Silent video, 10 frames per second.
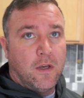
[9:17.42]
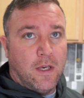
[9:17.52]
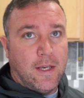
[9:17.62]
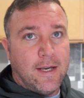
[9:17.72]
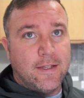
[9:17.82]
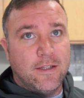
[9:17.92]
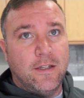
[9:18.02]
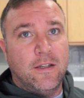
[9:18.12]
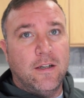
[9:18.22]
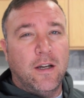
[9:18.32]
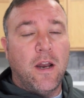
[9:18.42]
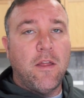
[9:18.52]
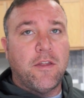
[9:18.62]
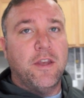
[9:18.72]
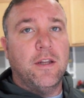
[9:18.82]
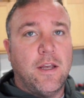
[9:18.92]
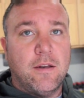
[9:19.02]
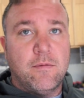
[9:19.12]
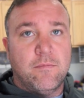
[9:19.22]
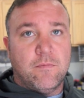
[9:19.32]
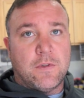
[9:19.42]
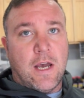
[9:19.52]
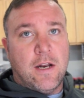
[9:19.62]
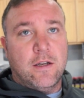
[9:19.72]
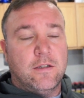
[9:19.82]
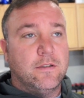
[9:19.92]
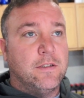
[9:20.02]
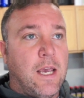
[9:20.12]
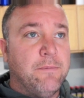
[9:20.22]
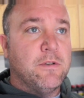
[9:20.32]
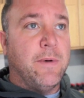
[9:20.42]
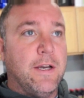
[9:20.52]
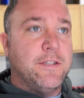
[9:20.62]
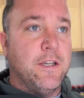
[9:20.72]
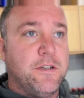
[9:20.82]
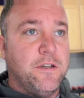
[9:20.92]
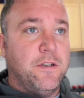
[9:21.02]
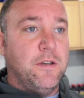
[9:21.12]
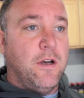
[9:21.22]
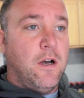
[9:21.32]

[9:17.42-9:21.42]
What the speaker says: hey guys, and another thing that kind of came to my attention